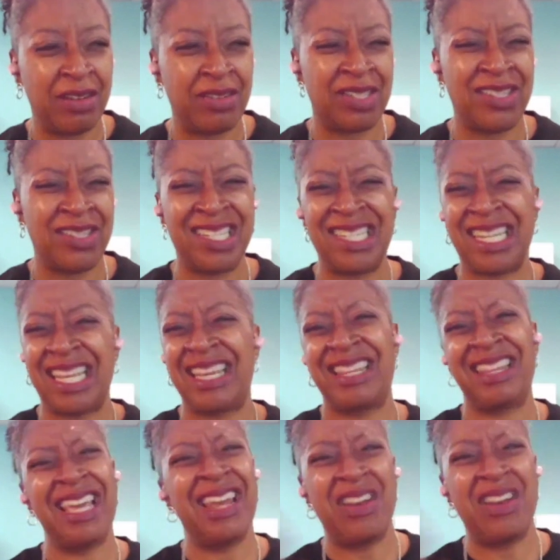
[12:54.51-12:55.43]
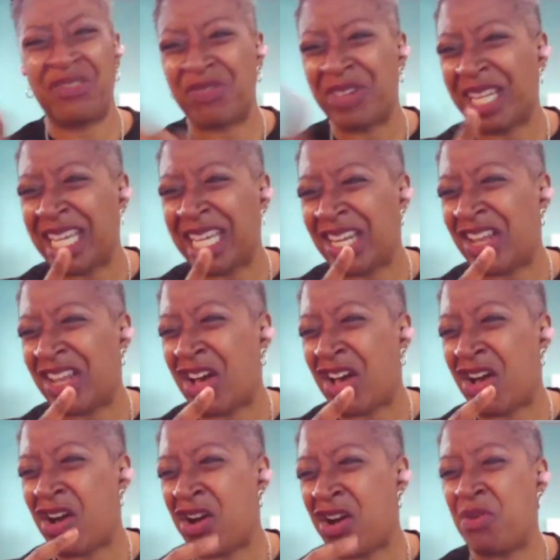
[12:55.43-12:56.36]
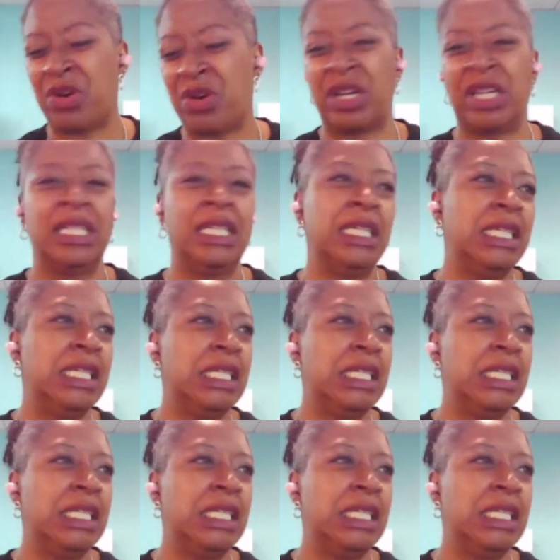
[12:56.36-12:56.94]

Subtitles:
I was like, they don't really know, or